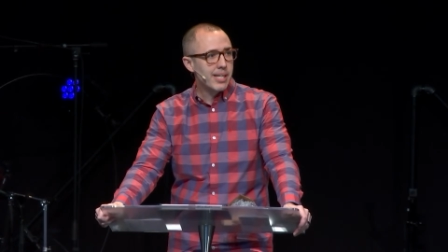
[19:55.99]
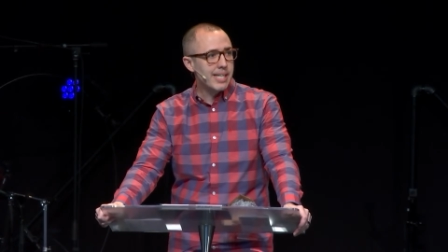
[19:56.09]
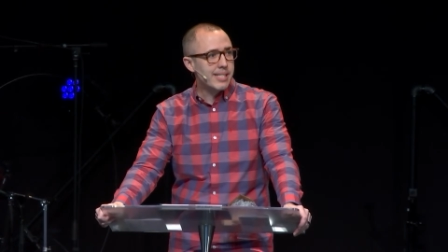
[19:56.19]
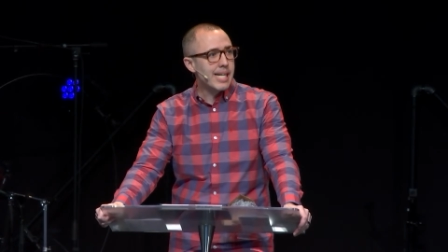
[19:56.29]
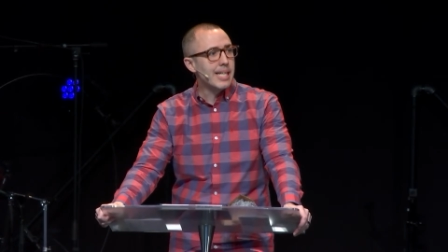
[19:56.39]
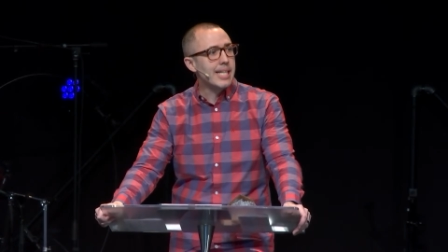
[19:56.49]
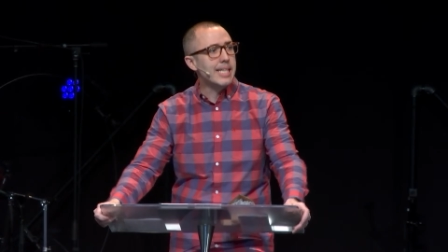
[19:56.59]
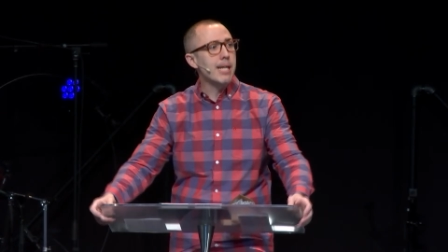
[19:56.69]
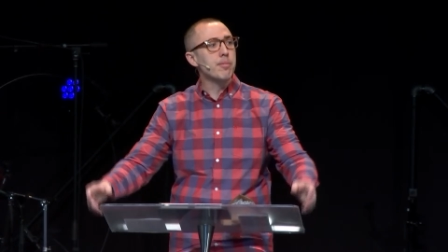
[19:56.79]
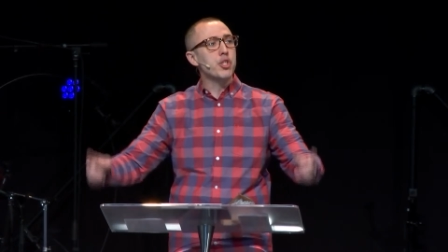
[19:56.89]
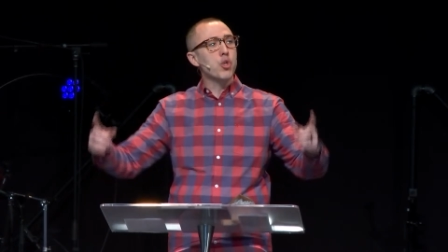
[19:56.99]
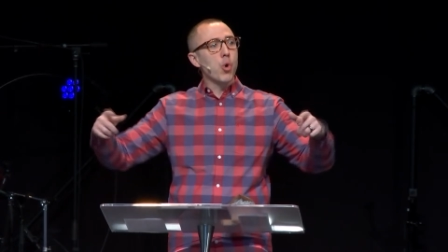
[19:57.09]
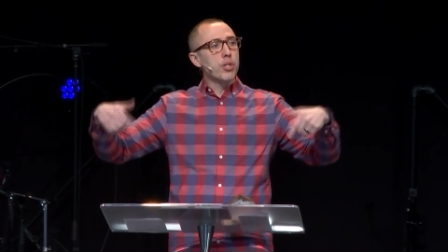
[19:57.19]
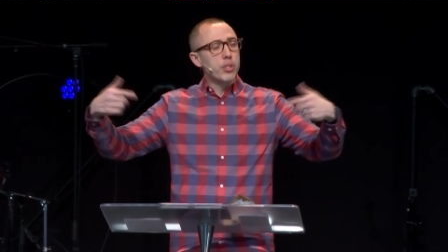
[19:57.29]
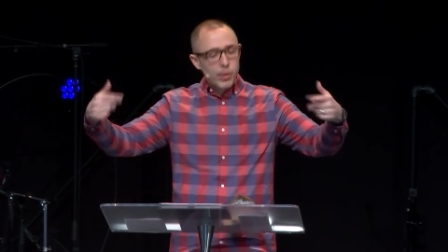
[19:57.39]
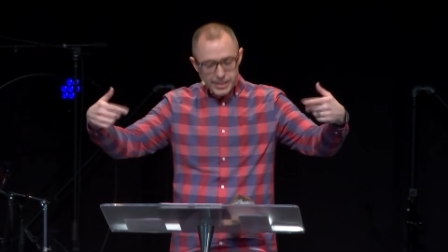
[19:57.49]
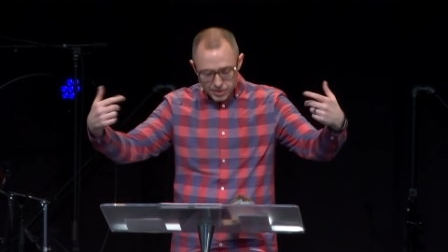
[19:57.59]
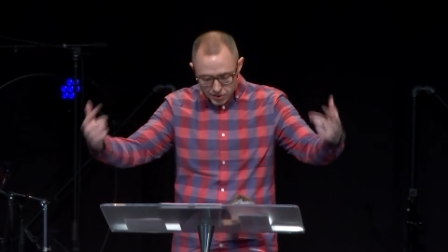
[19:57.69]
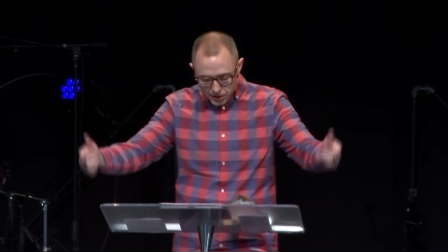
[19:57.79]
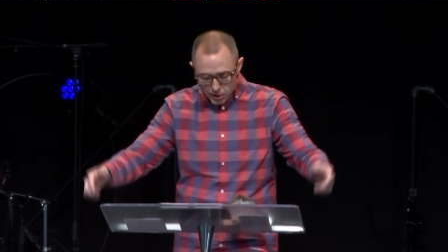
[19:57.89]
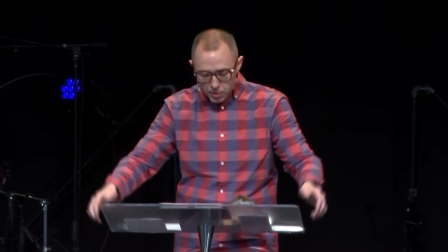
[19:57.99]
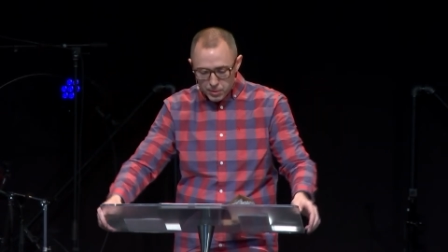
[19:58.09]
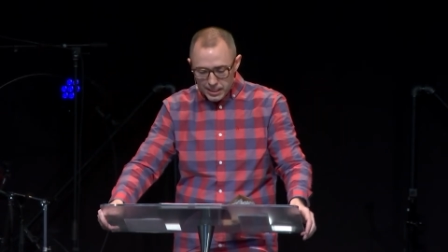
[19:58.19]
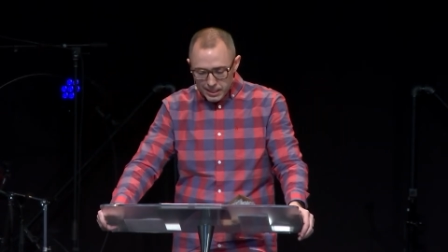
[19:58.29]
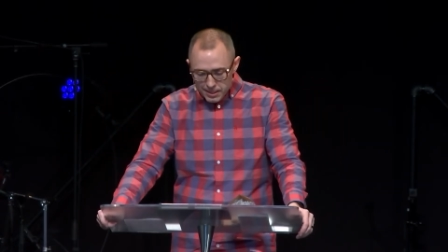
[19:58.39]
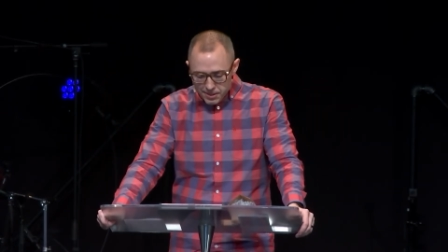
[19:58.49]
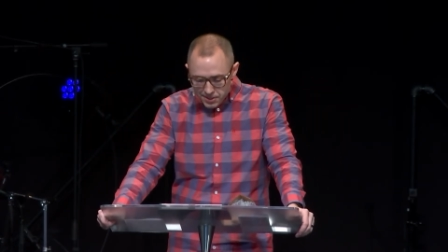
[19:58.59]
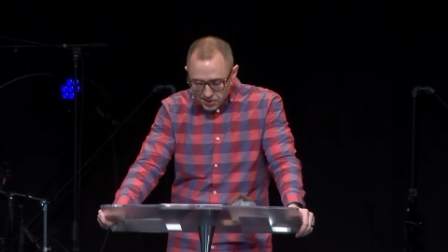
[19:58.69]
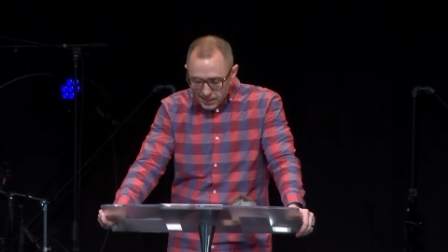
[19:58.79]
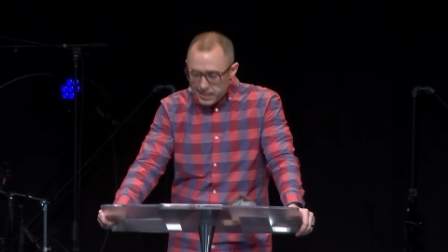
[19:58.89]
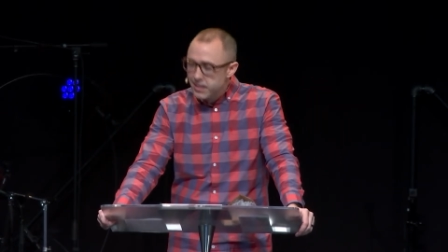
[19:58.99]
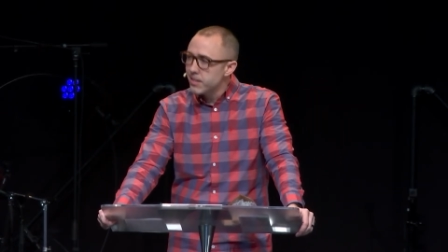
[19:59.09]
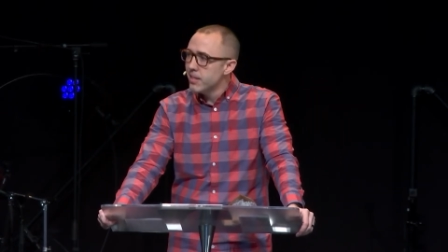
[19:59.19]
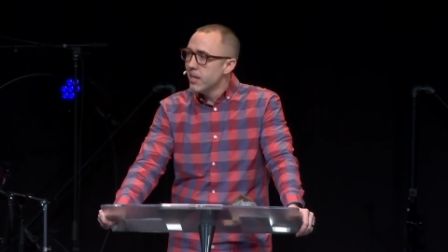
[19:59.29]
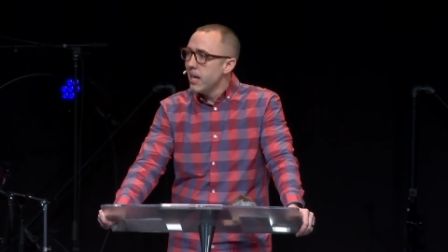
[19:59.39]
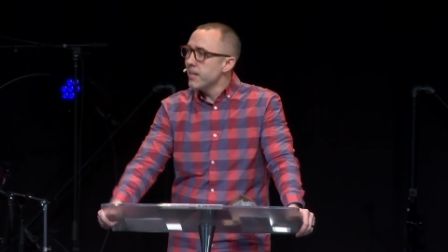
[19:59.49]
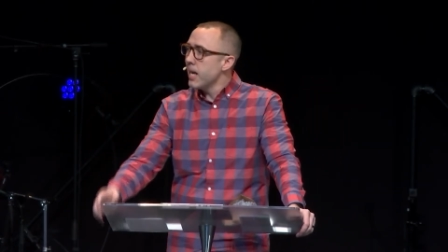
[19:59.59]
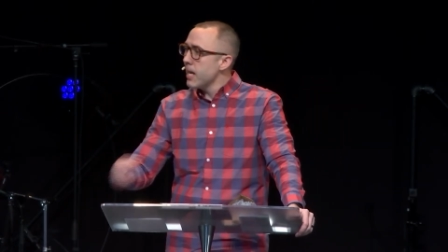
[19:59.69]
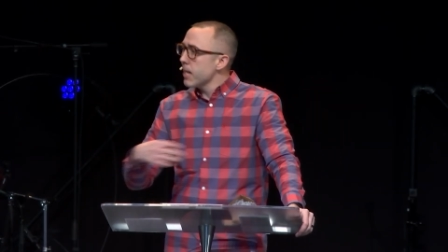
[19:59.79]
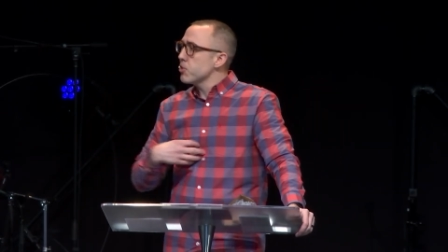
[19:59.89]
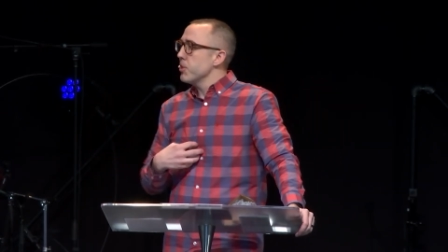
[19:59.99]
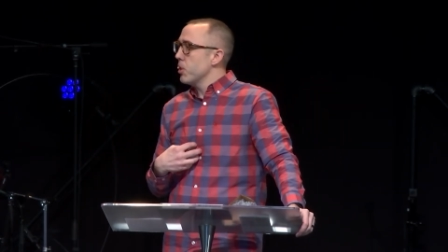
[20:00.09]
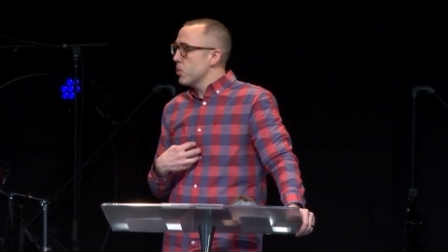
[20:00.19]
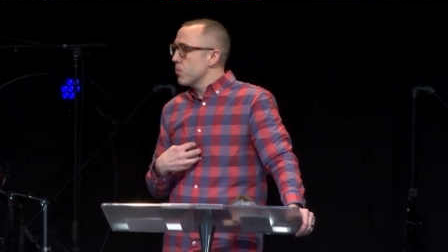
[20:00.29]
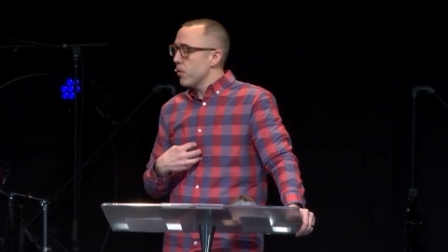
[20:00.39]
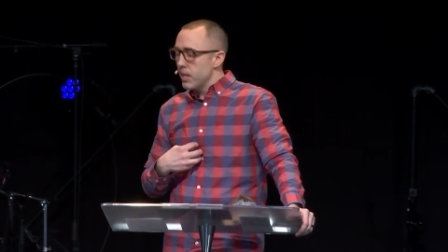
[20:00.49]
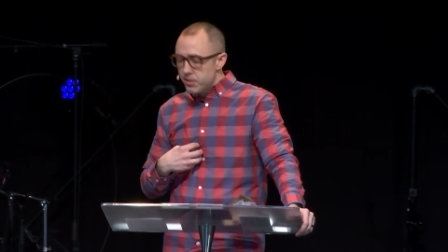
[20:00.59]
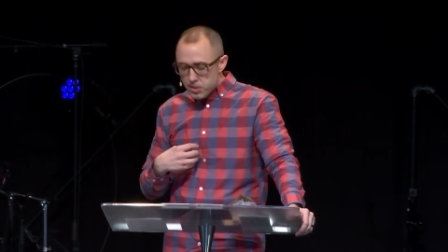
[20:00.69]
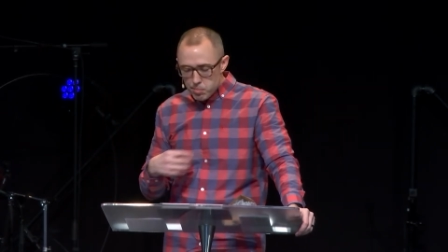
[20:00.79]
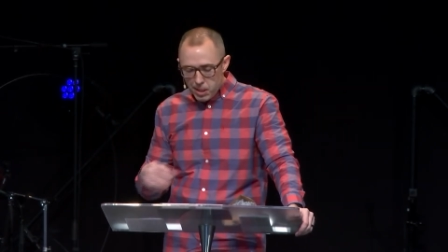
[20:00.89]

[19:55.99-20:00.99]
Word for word: He's telling them, You're going to sow the seed. And that actually goes for us as